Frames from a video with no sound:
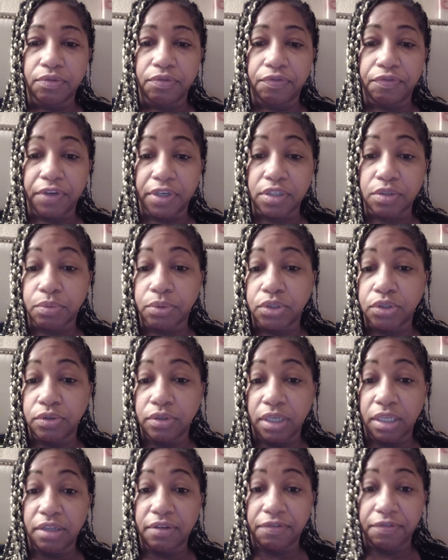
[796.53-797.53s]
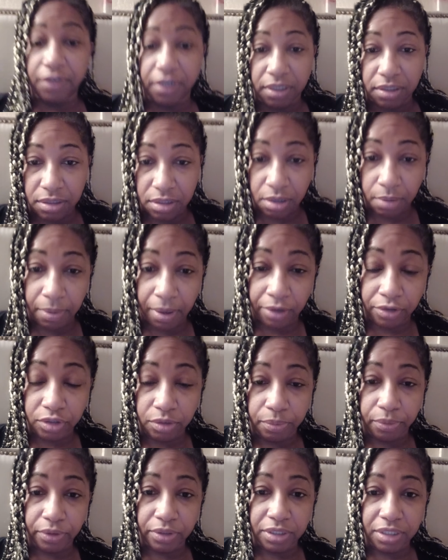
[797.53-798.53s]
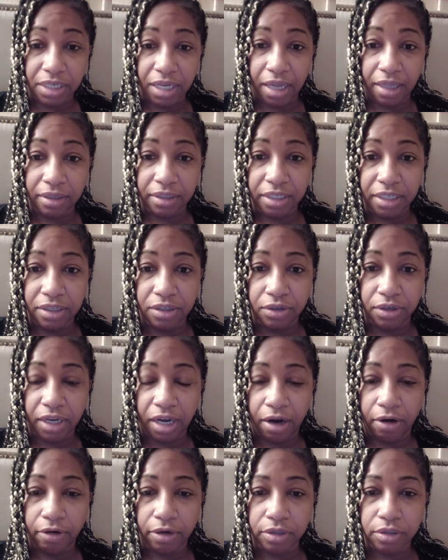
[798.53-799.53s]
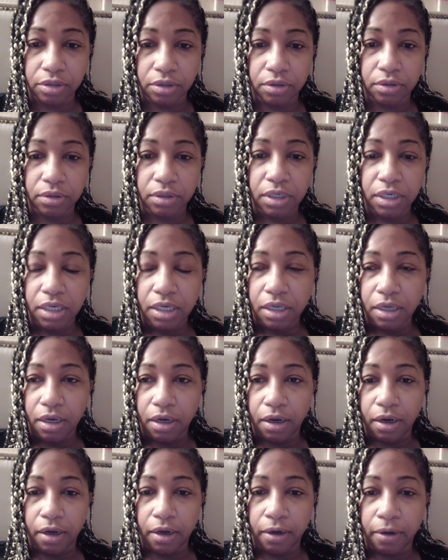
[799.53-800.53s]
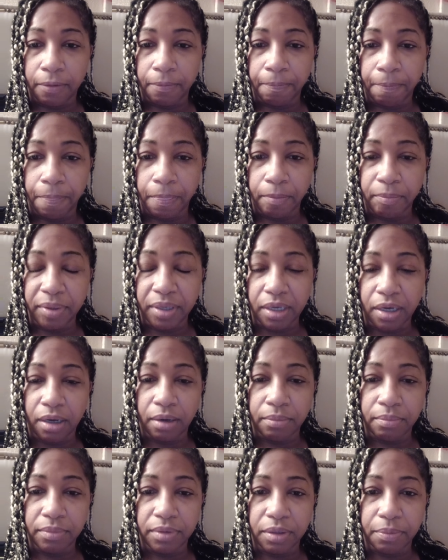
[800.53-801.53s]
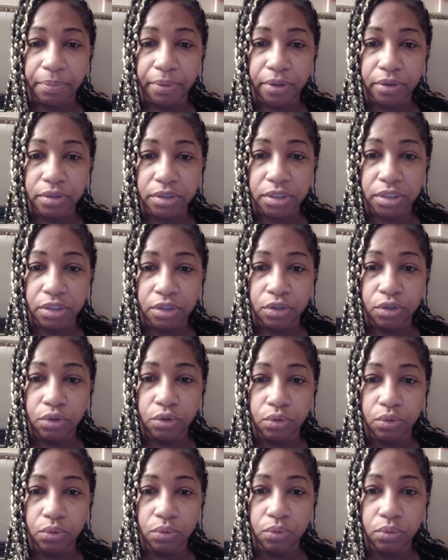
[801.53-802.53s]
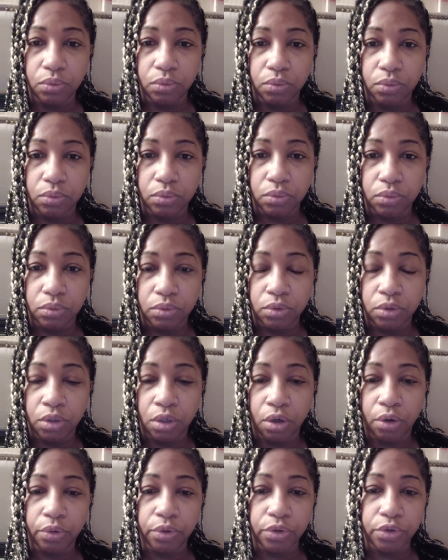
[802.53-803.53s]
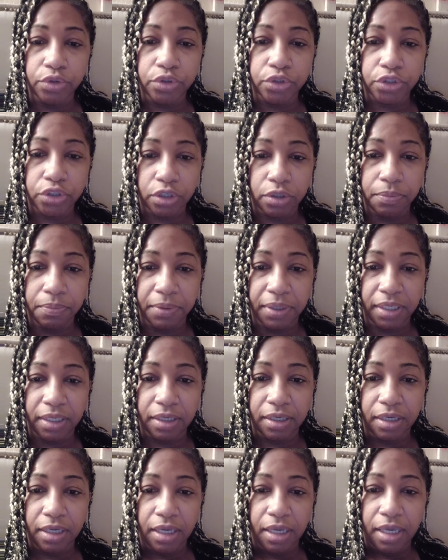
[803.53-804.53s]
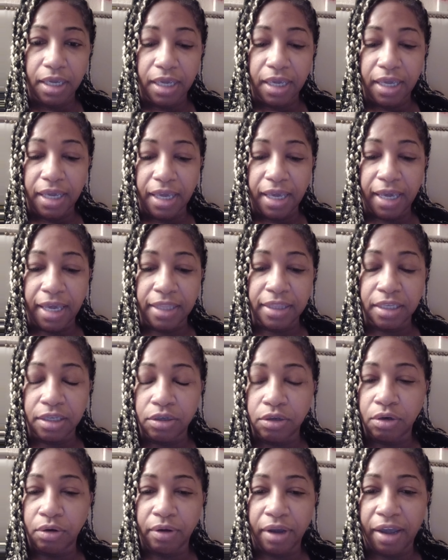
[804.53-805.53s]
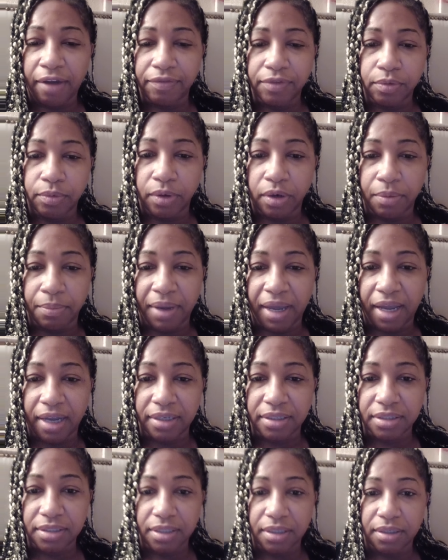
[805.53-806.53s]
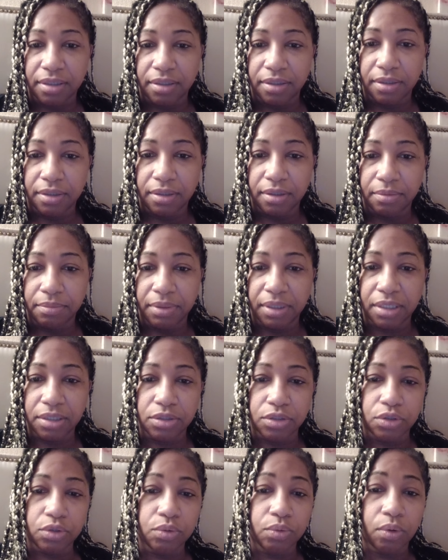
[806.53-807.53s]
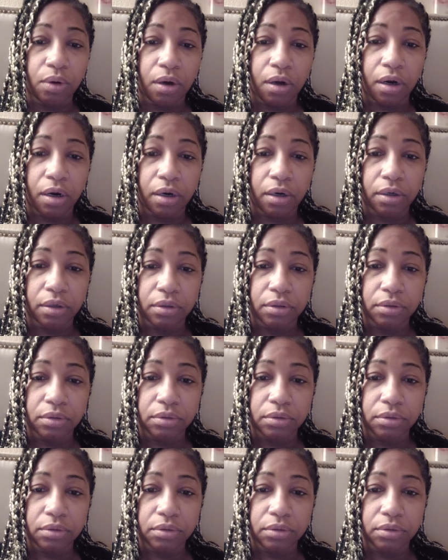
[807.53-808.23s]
fix what you need to fix about your personality and your character. Um, become the person you know you should be. And then you don't have to wear a mask because you are